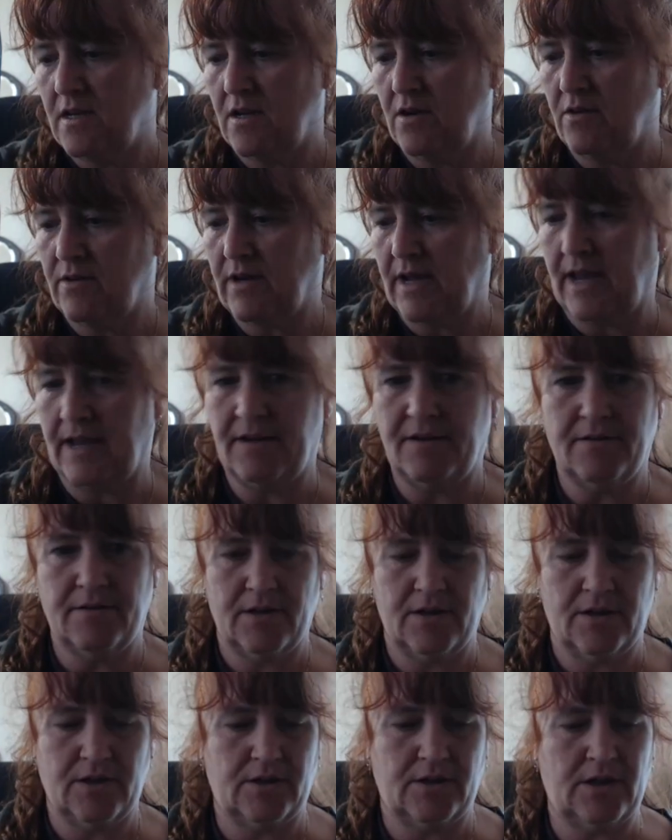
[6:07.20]
Okay,
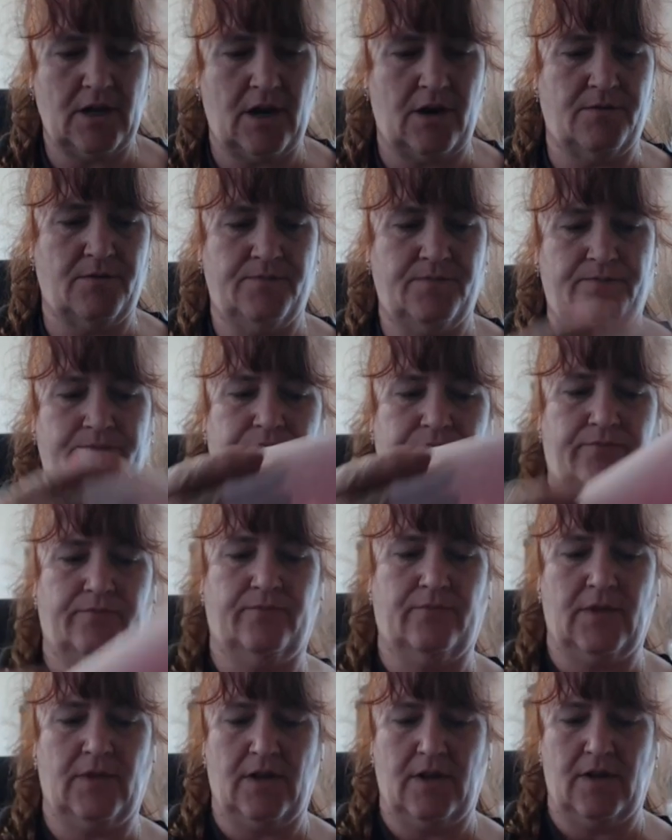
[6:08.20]
so
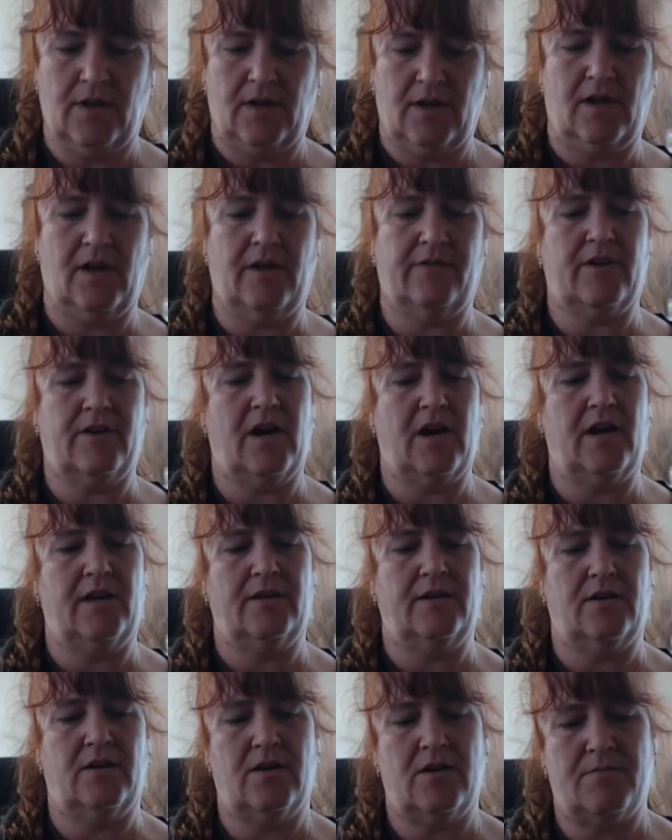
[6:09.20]
I've got
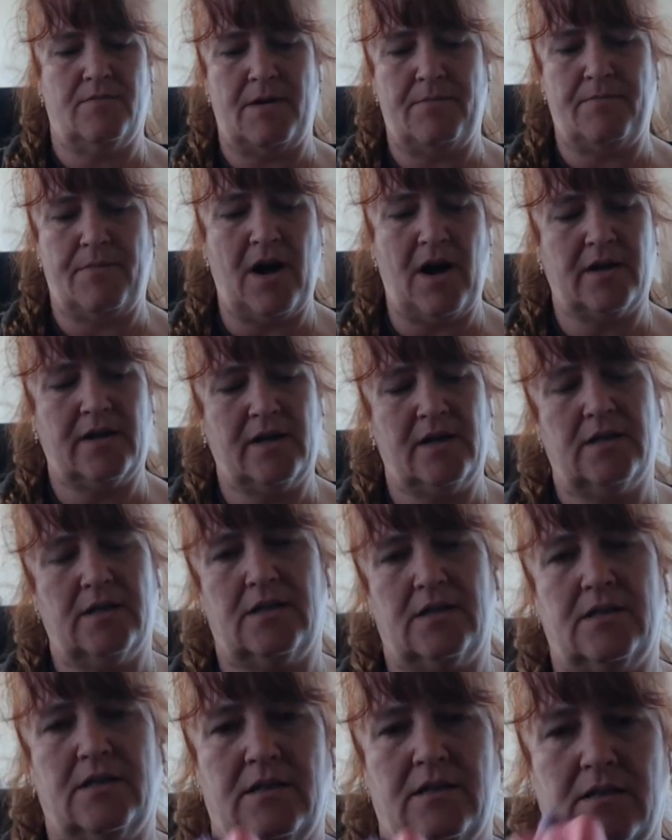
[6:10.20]
all my
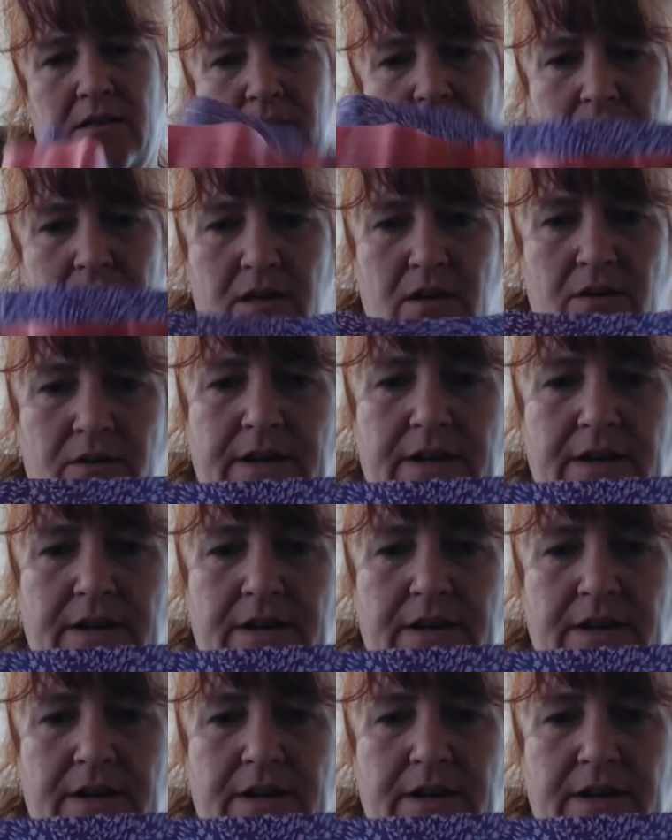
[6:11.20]
pockets sewn.